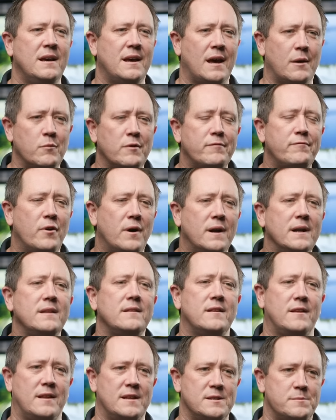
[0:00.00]
And we're
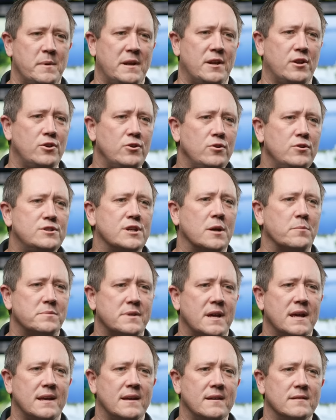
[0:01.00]
finding that there's been a huge
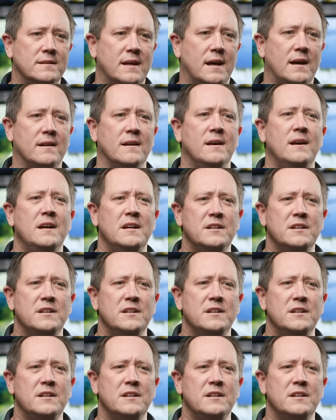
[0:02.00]
uptake in that,